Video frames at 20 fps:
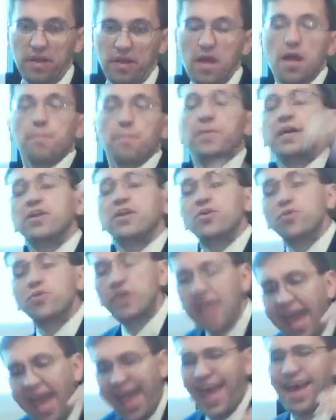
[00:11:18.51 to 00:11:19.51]
But you
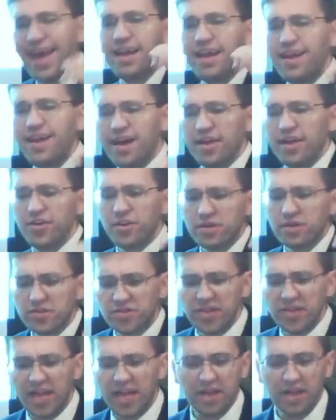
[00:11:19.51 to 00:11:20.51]
can
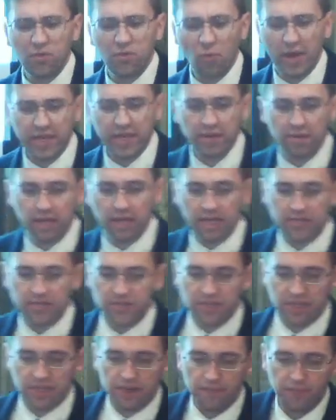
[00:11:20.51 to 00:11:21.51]
understand when you
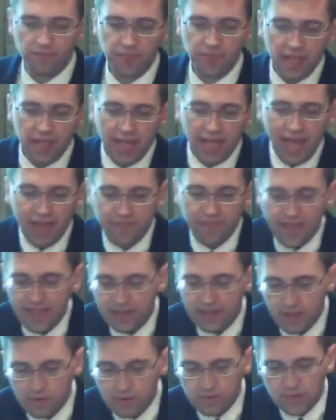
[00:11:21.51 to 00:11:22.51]
listen. And
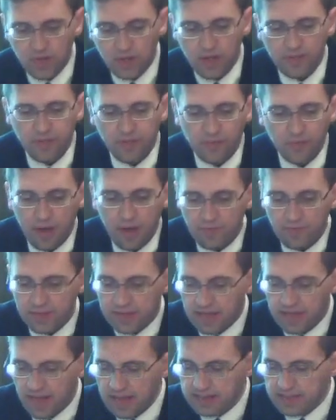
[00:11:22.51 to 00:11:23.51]
that goes on throughout
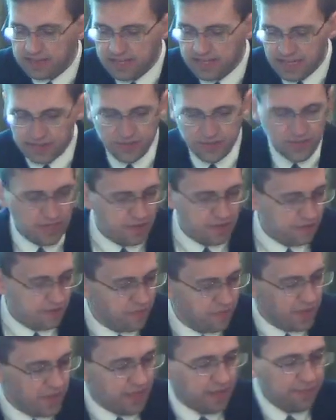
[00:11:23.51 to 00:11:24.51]
the context here.
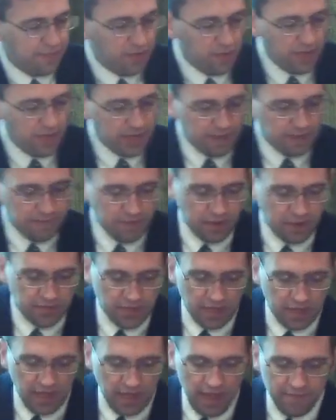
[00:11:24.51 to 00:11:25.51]
If you look at verse
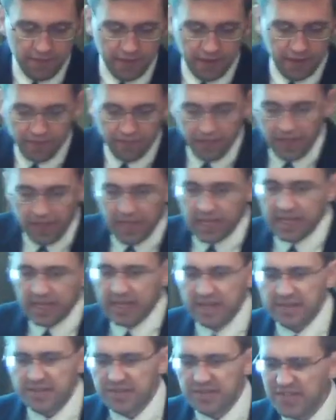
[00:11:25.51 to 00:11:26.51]
11,
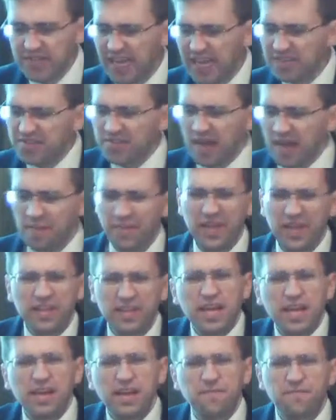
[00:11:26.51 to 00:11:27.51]
he, he says something
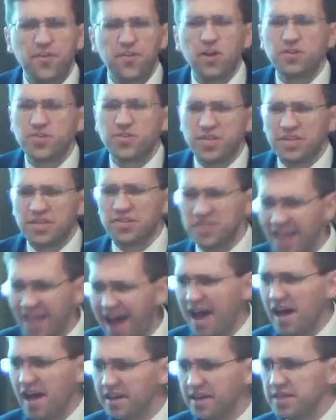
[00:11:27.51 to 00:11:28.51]
that at first is
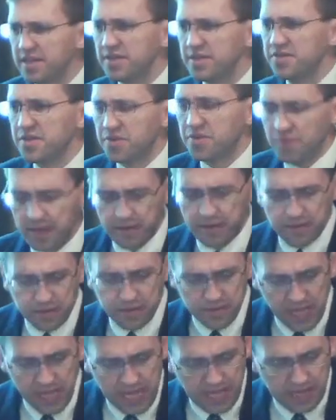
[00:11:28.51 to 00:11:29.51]
not easy to
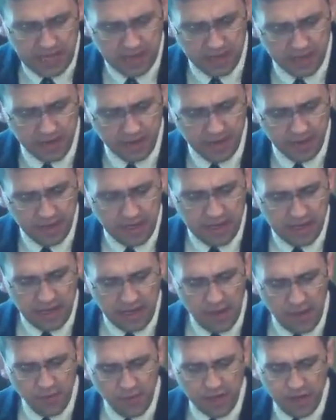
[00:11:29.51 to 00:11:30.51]
understand.
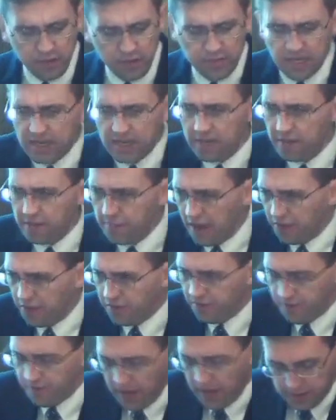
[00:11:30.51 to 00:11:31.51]
Not what goes into the mouth
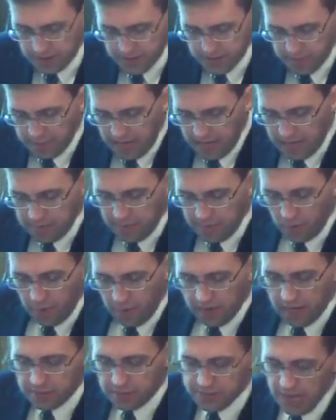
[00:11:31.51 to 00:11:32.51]
defiles a man, but
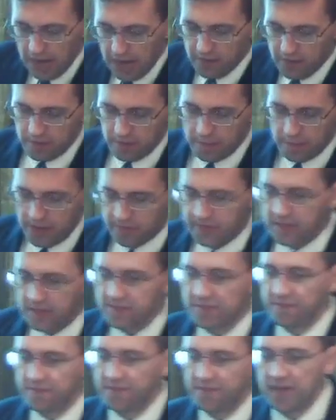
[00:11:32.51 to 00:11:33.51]
what comes out of the mouth,
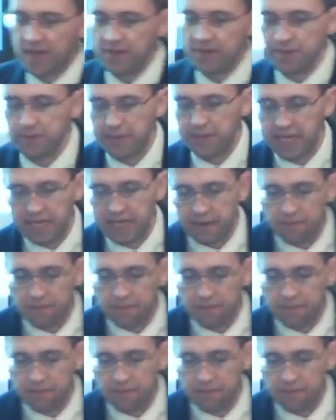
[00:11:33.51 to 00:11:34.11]
this defiles a man.